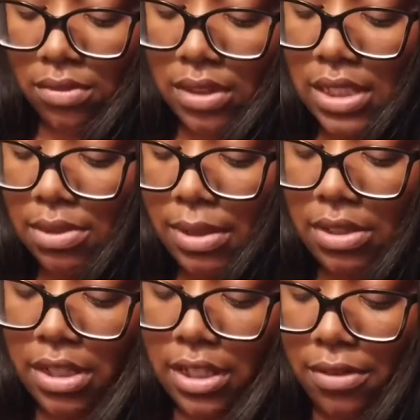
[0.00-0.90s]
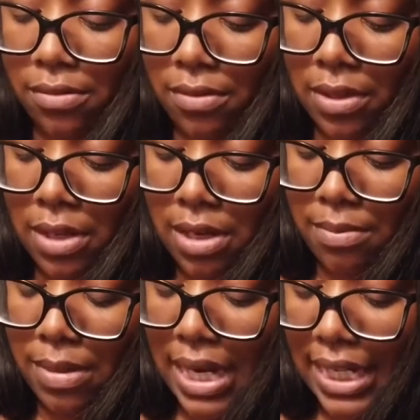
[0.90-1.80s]
They smell good.
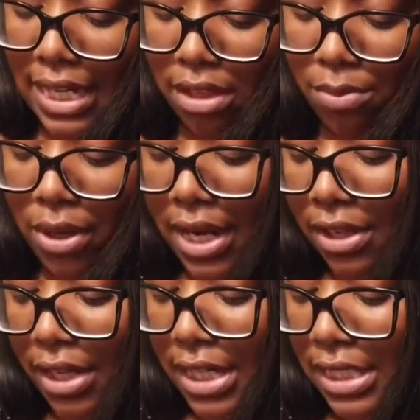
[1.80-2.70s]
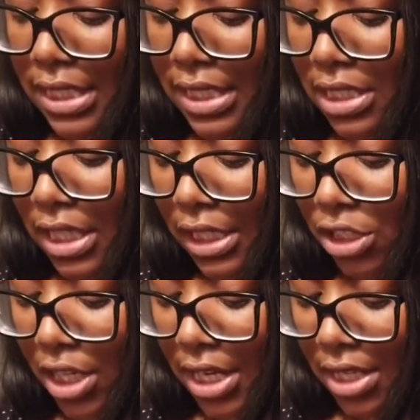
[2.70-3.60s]
But I like the brand. They're easy to
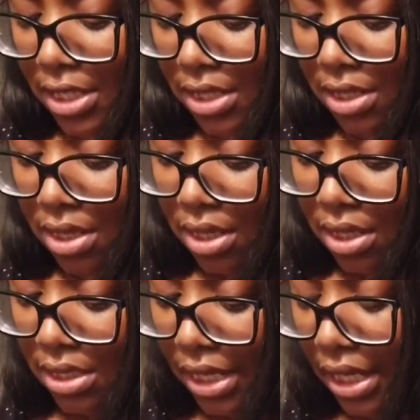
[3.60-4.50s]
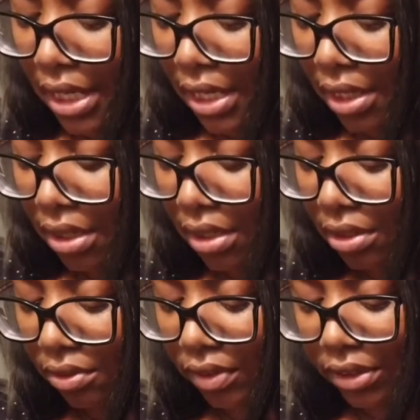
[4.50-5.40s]
digest. Cause I get
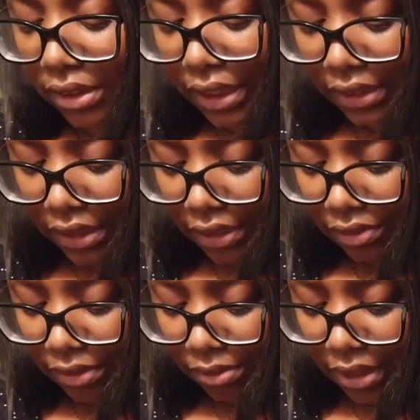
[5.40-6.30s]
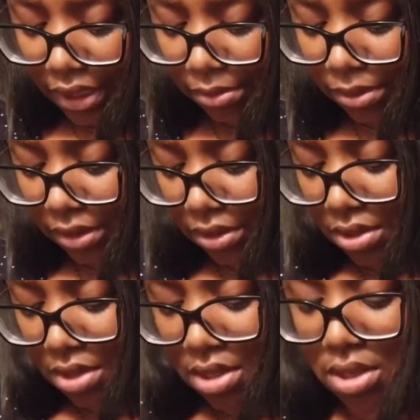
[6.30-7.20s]
real sensitive sometimes.
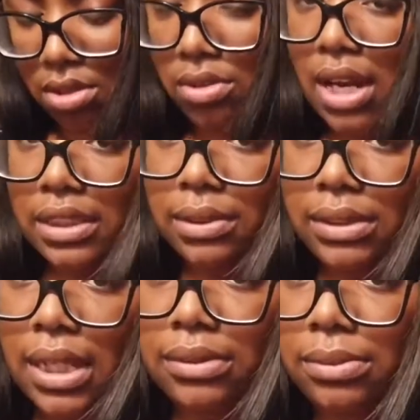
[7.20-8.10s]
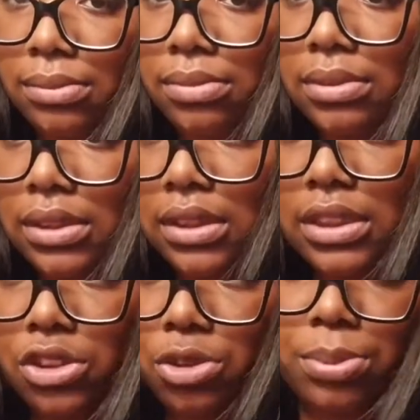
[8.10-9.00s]
Not sometimes. I'm
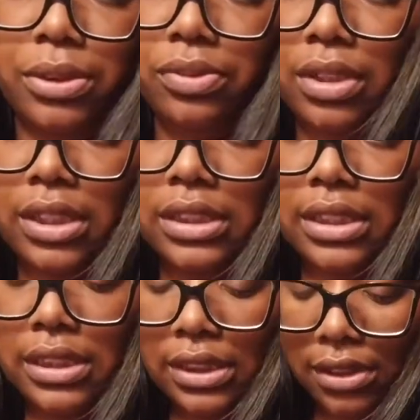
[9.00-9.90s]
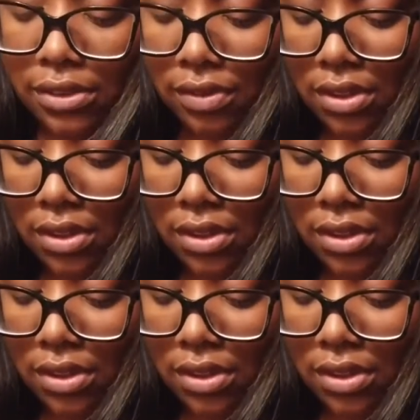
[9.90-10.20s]
super fucking sensitive.